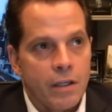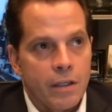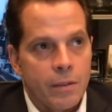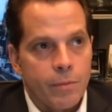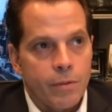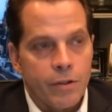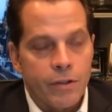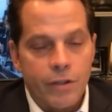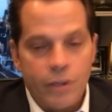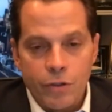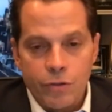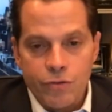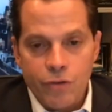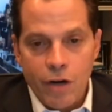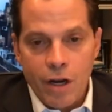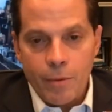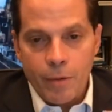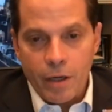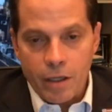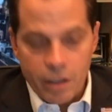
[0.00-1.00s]
political
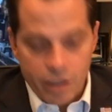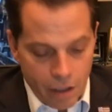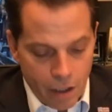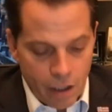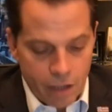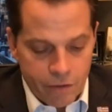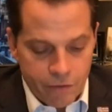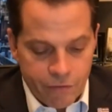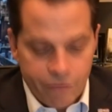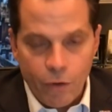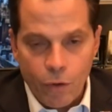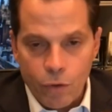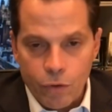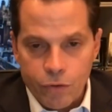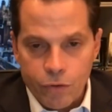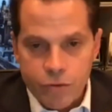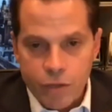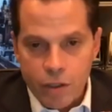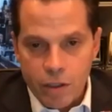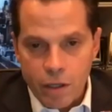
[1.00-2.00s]
drama
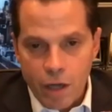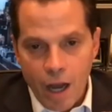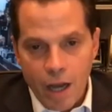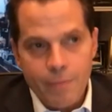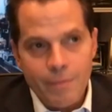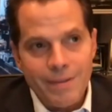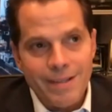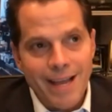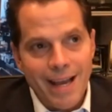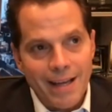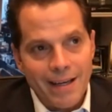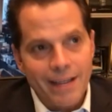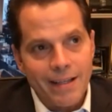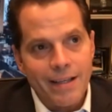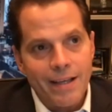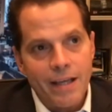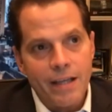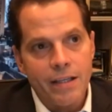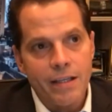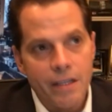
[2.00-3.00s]
unfolds. I'm
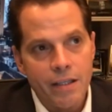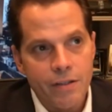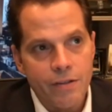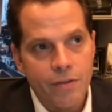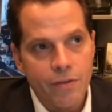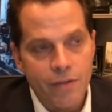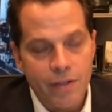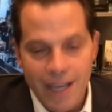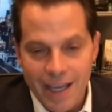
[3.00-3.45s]
dedicated to the